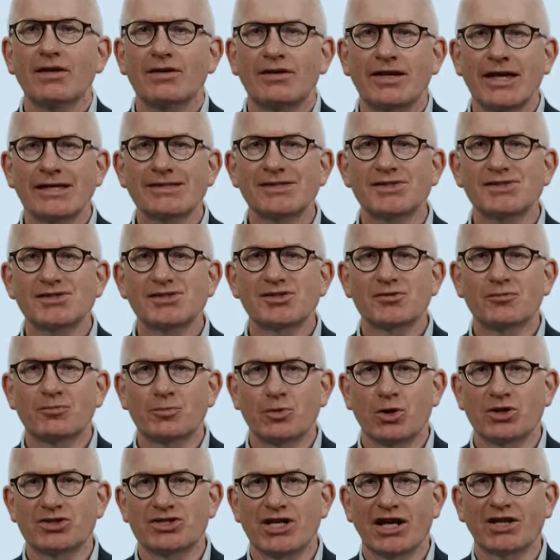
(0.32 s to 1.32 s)
The essence of
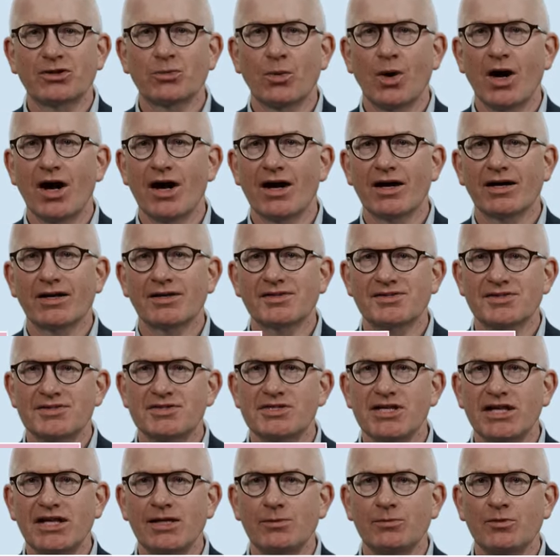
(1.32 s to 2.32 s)
project work is a
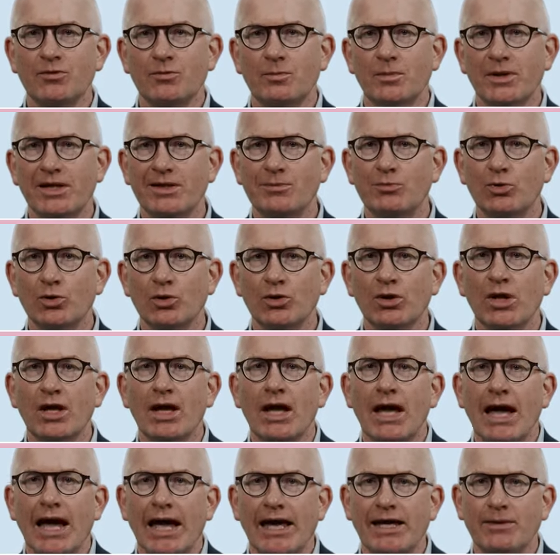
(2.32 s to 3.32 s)
team of people
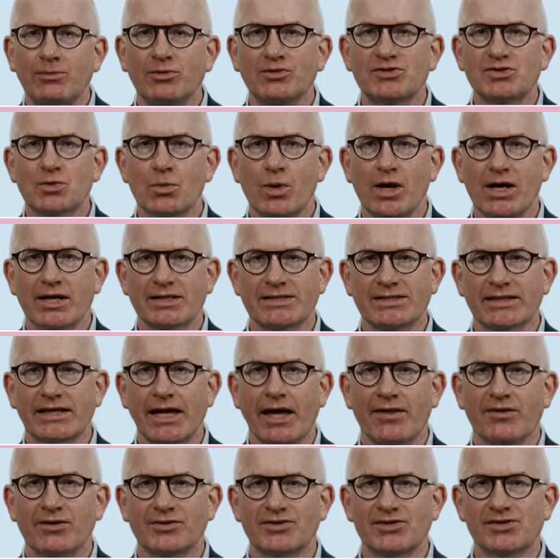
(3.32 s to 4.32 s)
able to work
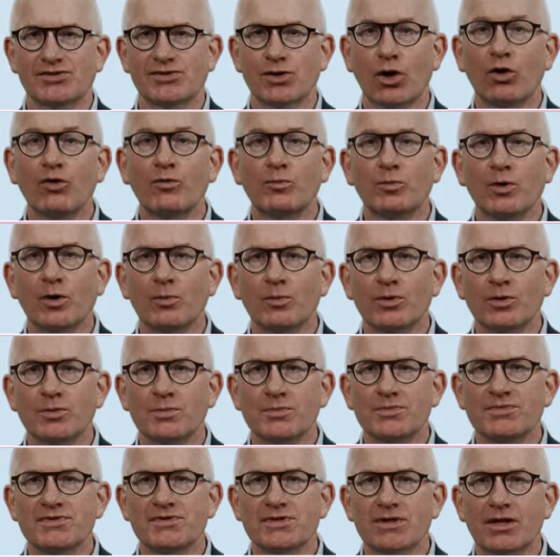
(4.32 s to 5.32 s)
together to solve
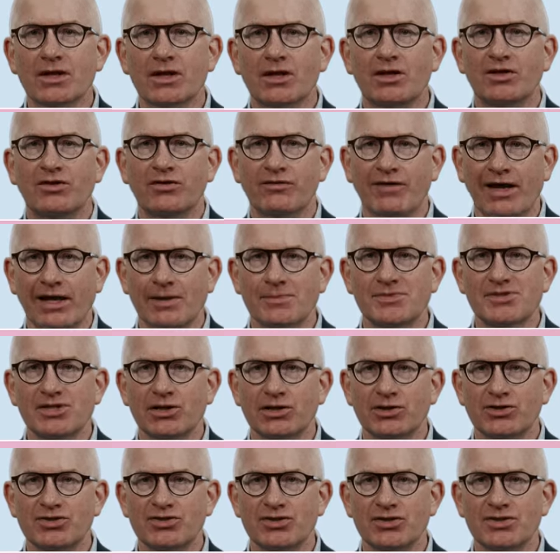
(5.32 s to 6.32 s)
problems, develop
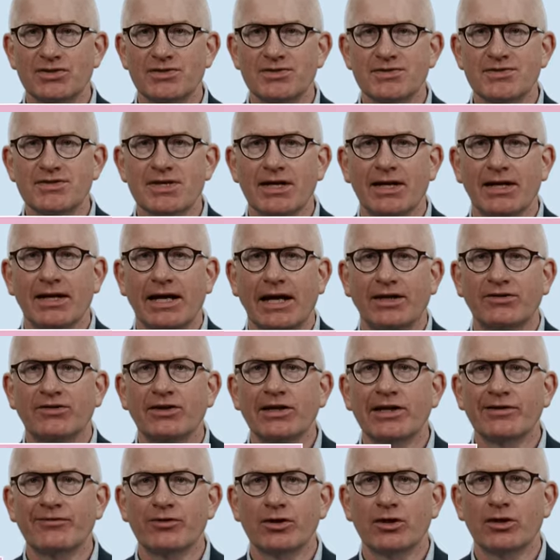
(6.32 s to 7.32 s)
solutions, and
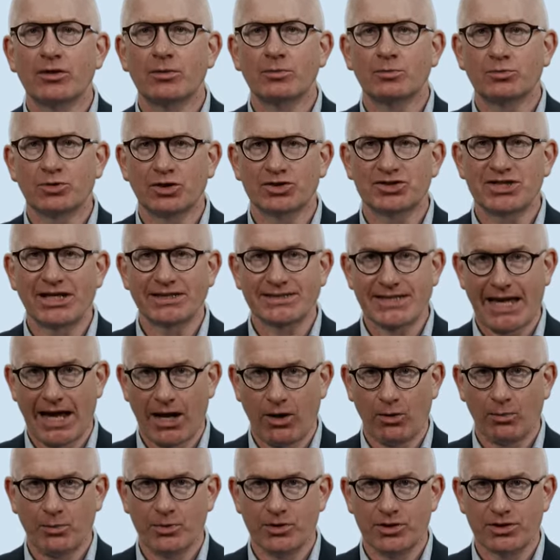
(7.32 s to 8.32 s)
deliver project
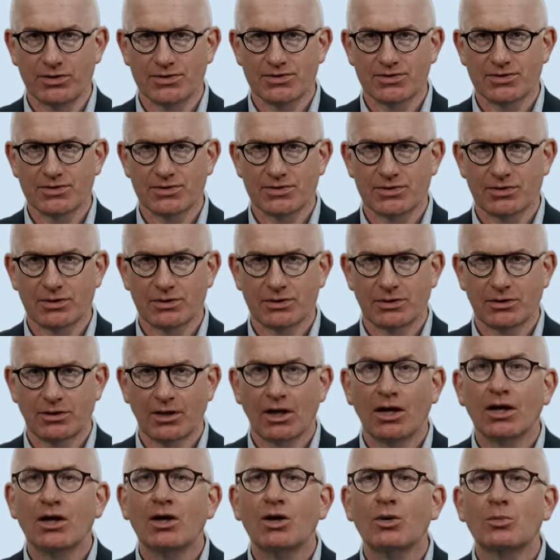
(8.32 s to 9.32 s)
outputs.
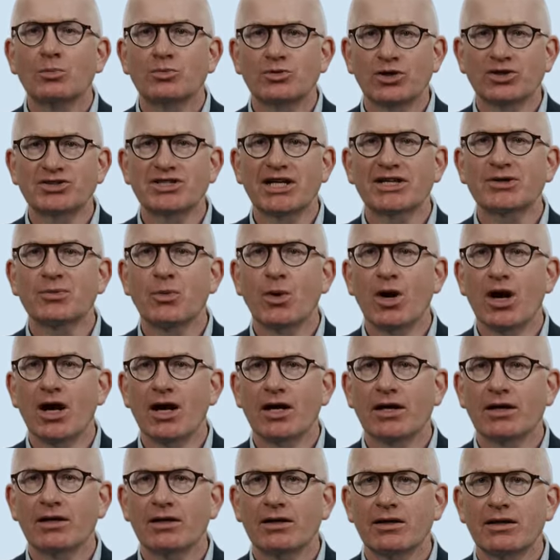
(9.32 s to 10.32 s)
Project
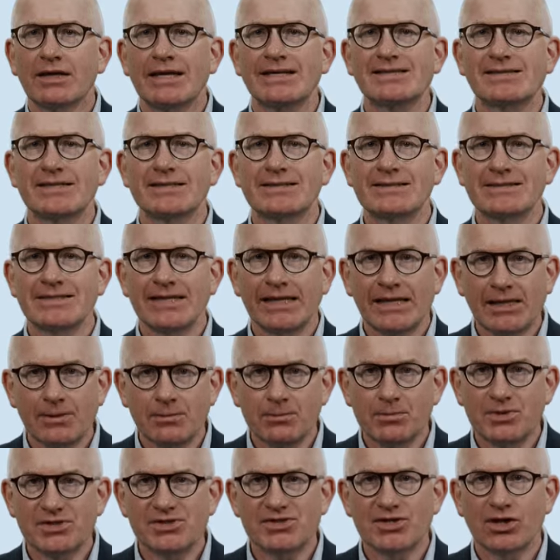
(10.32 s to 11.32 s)
work is a
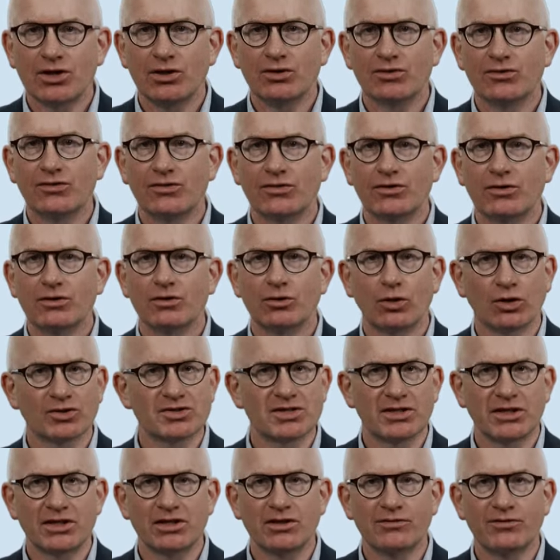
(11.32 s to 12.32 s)
team pursuit, not
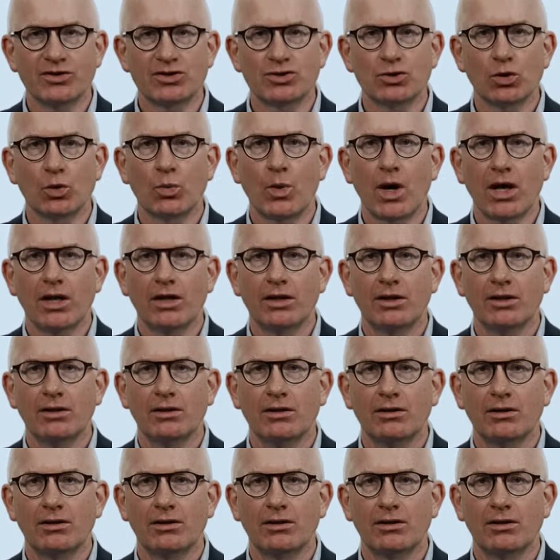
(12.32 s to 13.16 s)
an individual one.